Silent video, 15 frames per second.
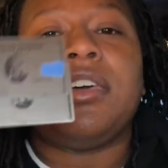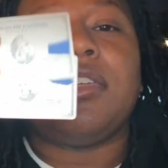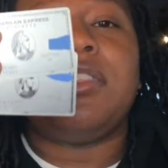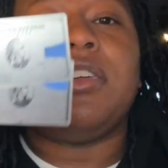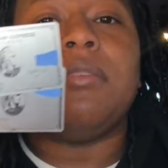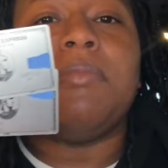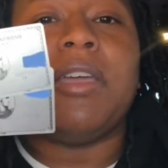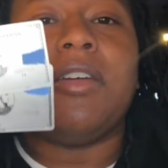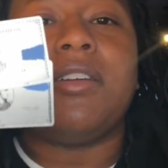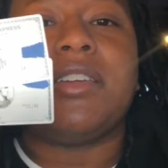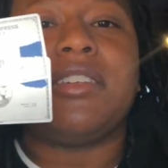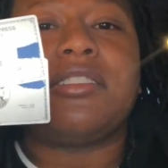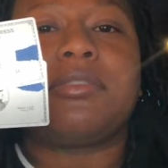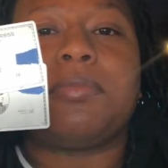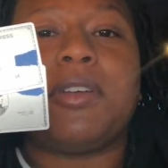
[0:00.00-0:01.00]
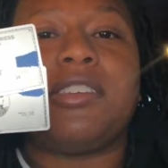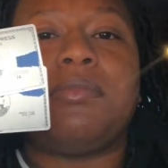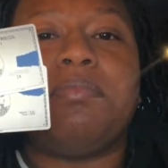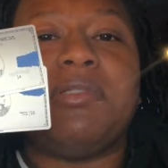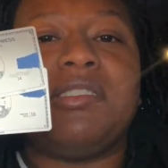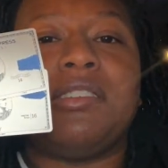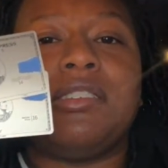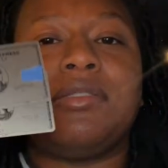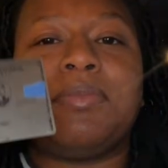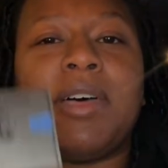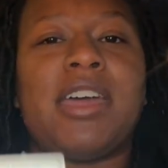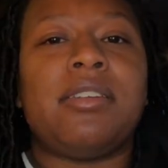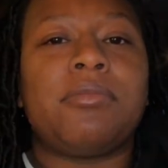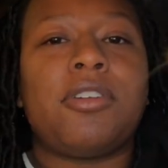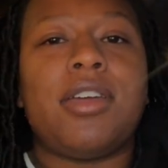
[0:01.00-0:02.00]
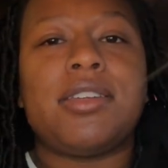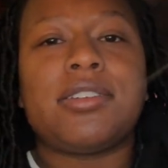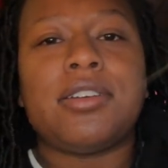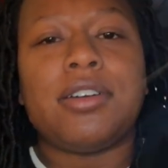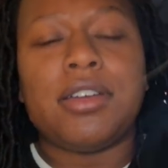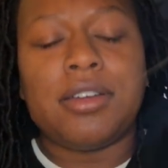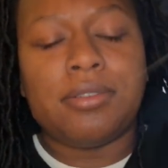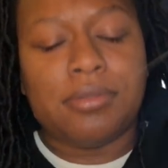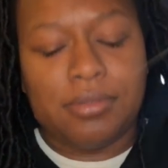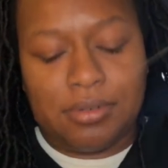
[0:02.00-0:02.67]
the American Express Business Platinum credit card,